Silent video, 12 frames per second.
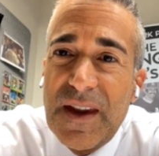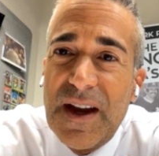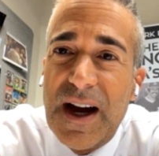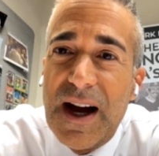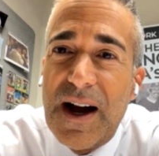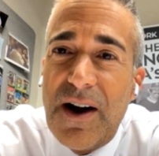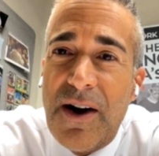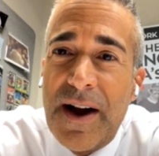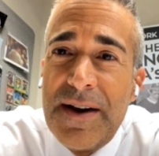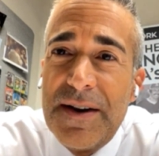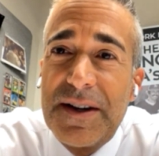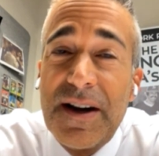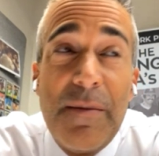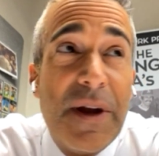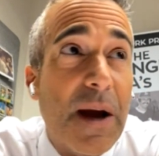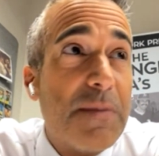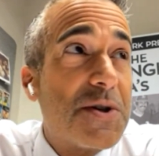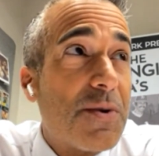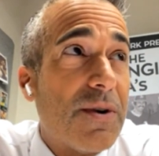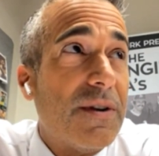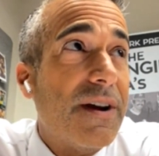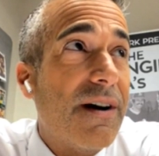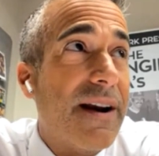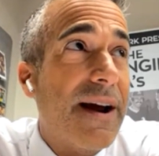Coming up
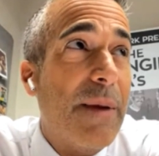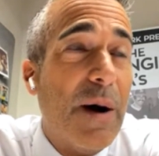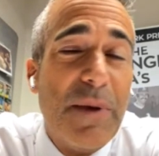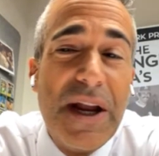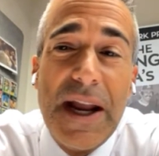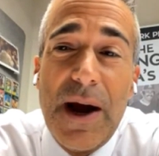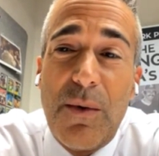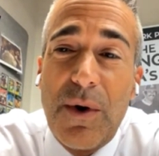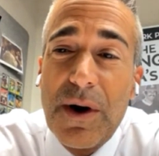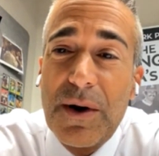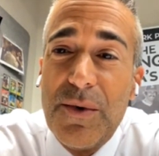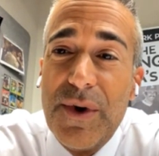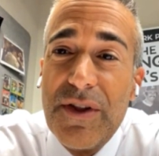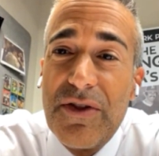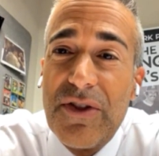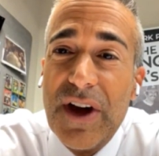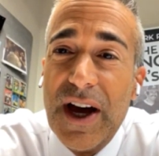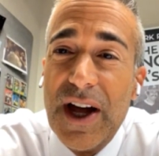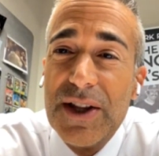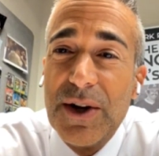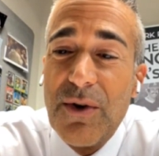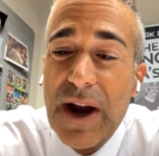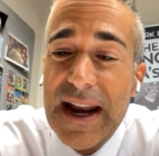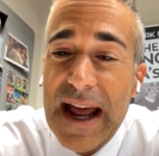shortly on MLB Network with the
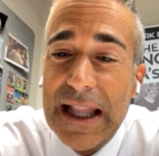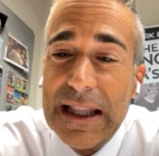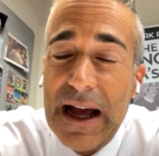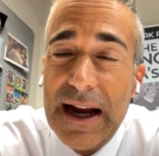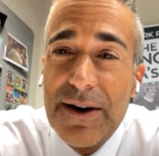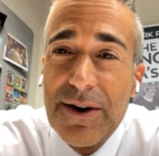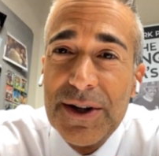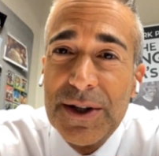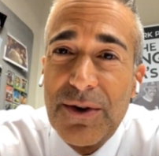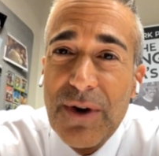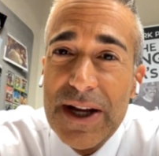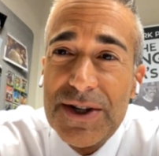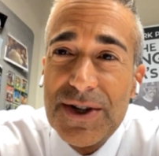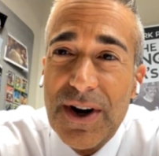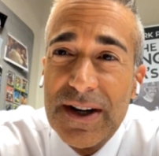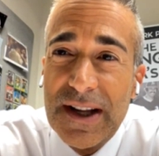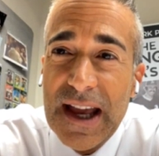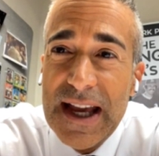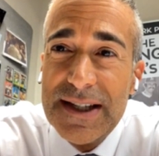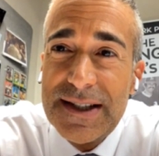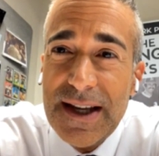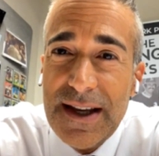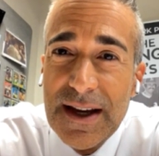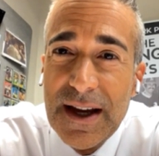great Al Leiter and the great Sean
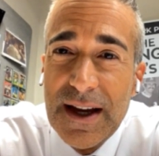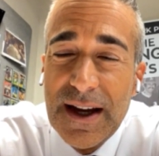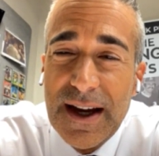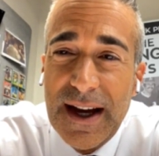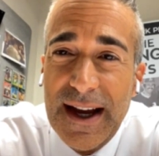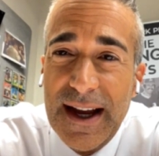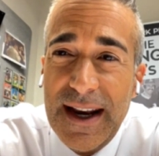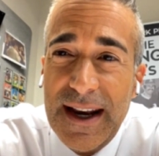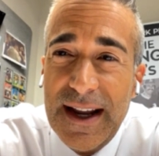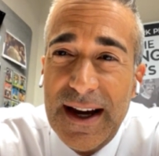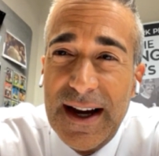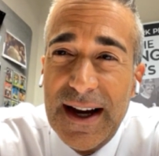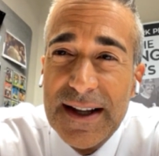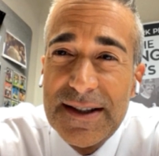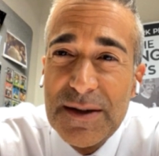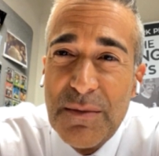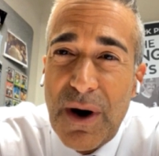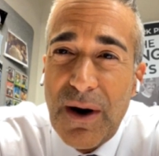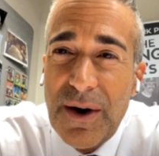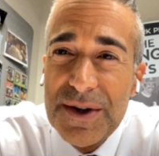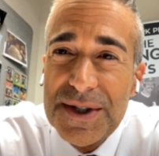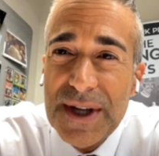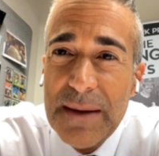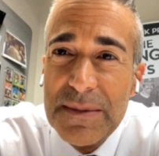Casey. And tomorrow,
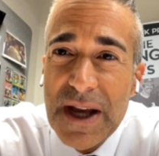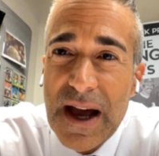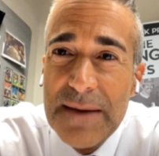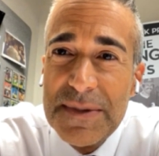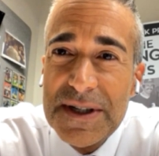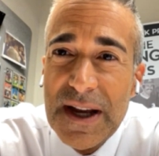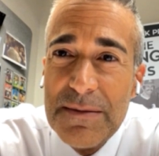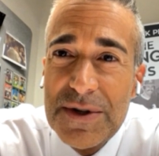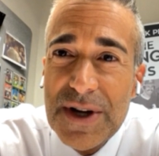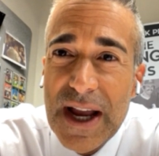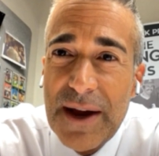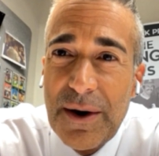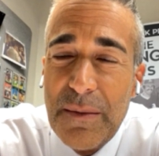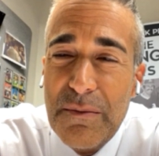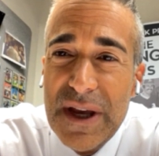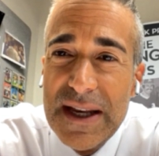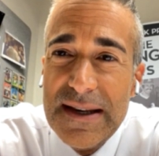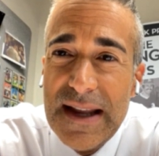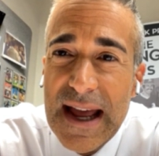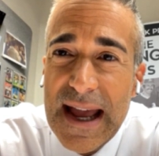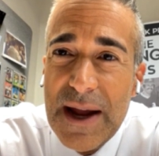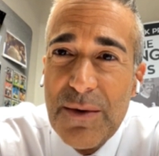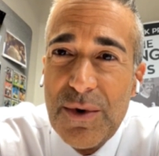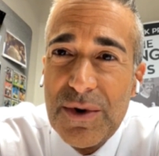same time, same channel,
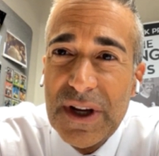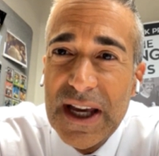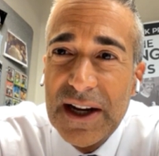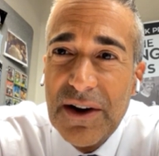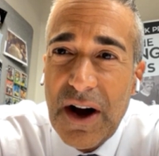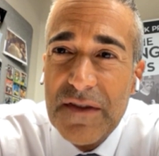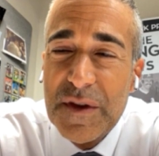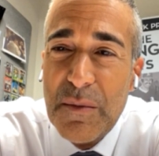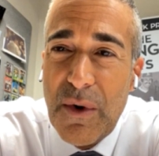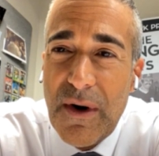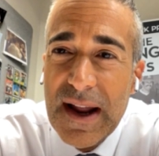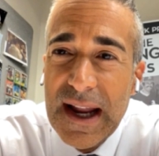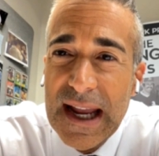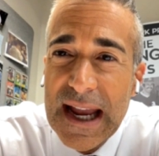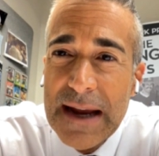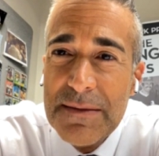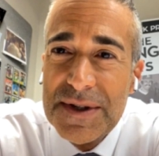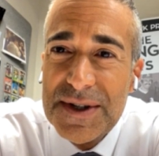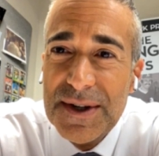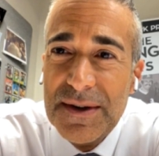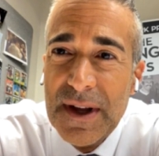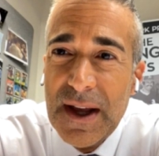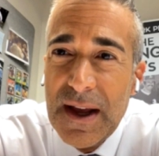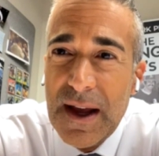midday, we'll kick off the morning games
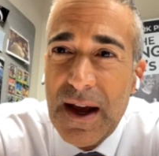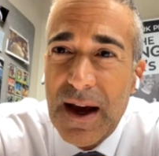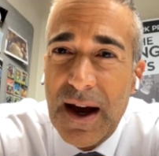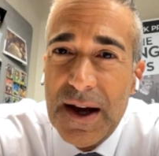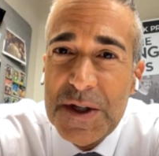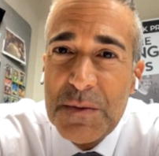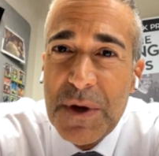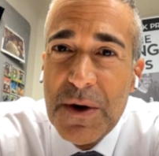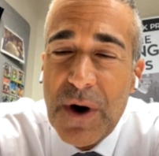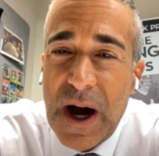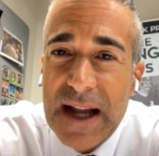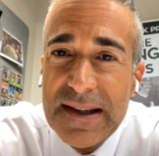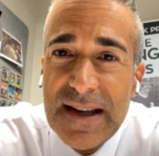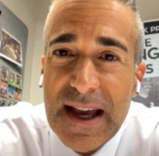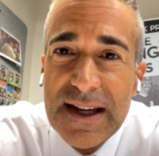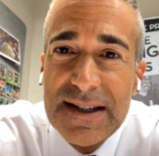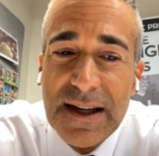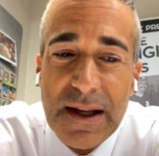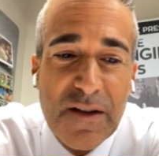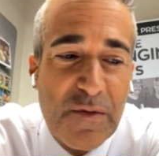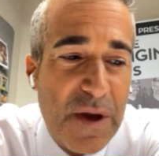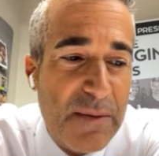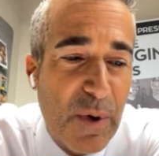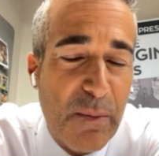and spew hot takes and
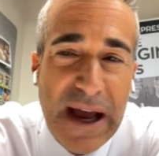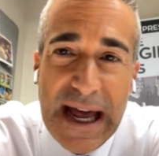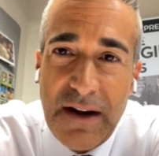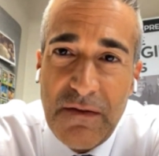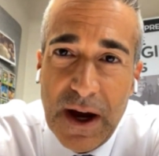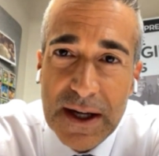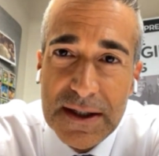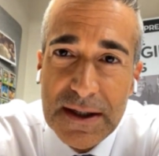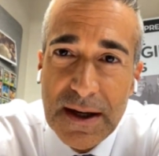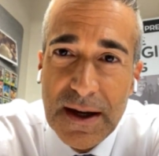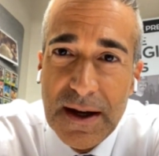give people bad advice.